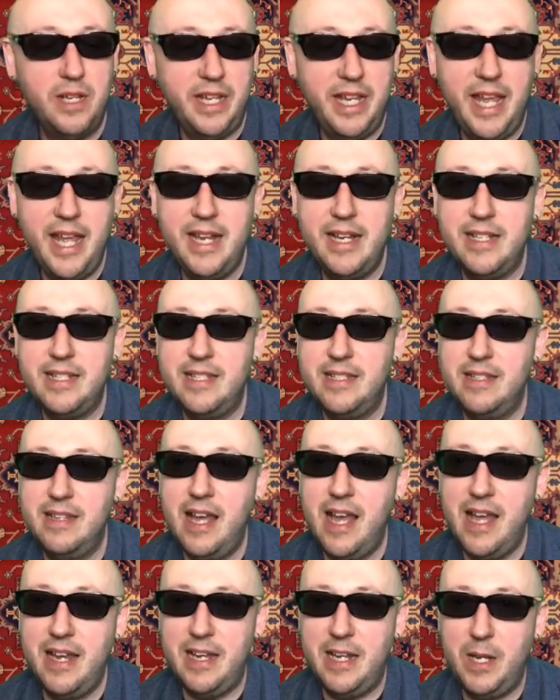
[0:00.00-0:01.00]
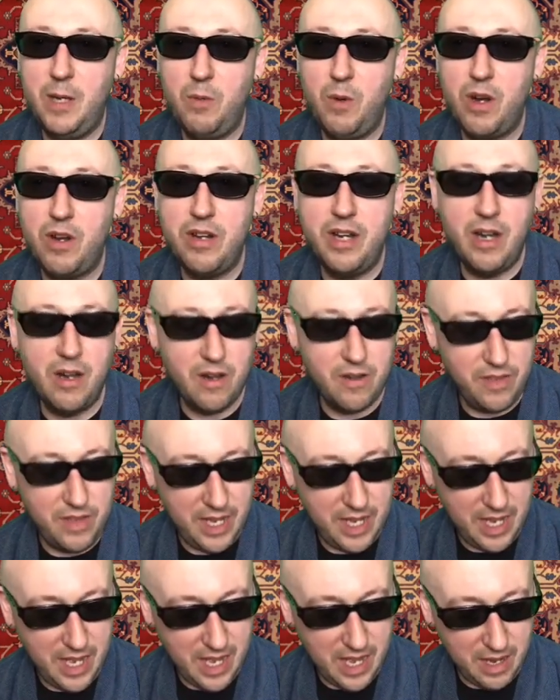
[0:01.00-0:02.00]
Again, it's not anywhere near
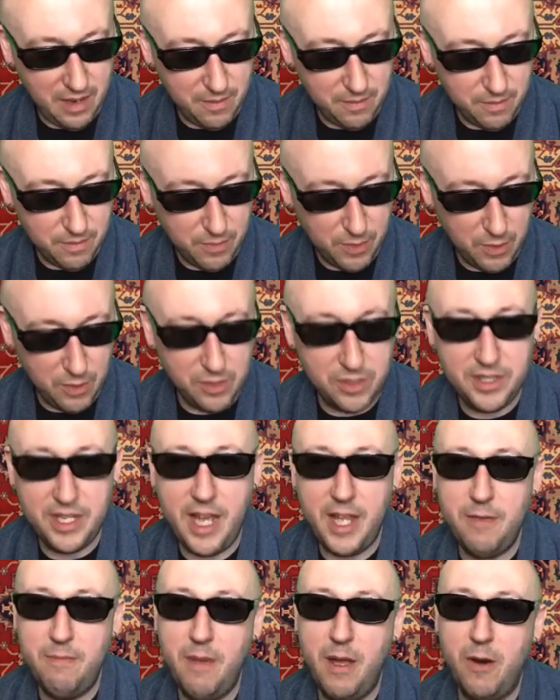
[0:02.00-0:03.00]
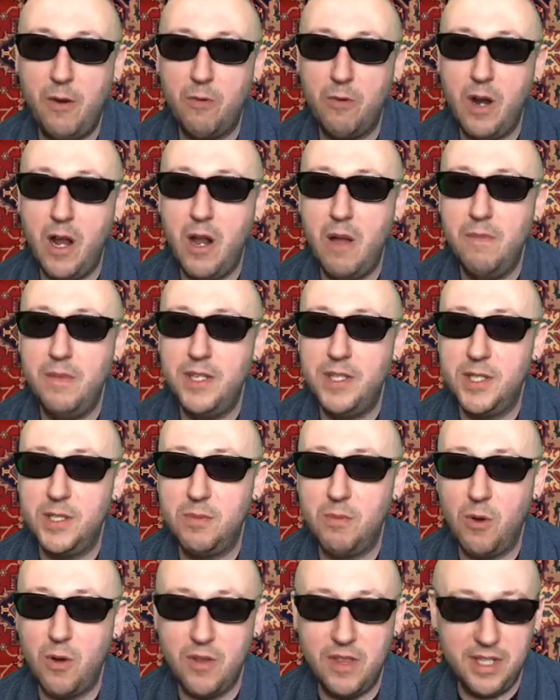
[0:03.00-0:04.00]
the brutal death metal realm. This
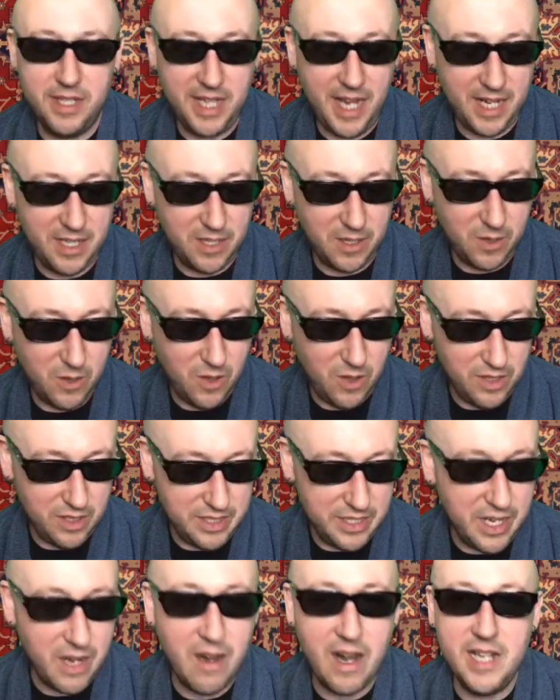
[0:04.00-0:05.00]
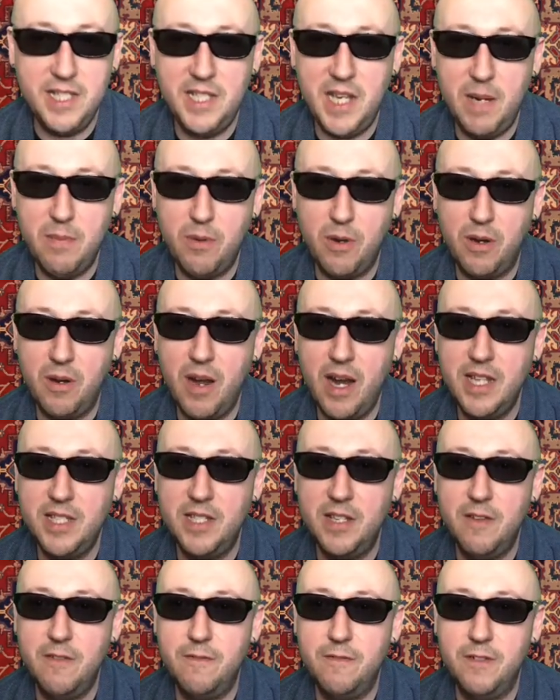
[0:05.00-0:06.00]
is more the technical and, dare I say,
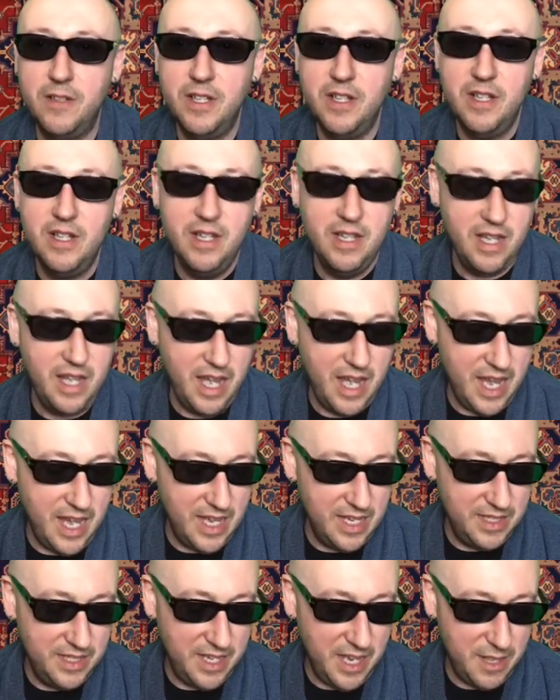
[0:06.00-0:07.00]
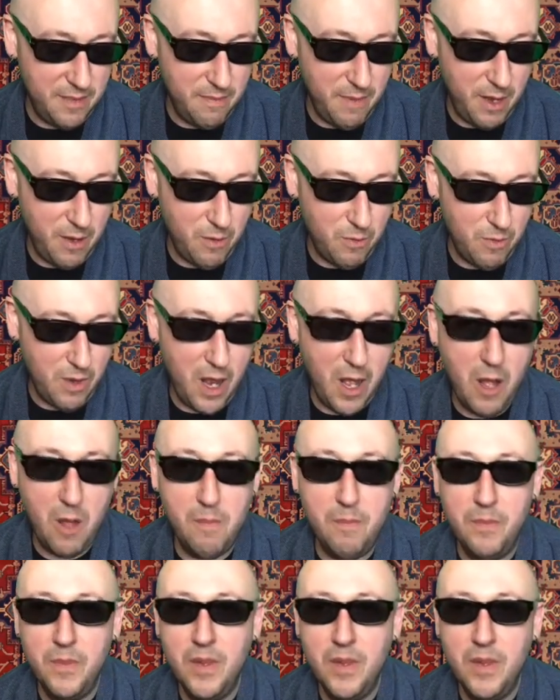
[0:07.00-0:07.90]
progressive death metal realm.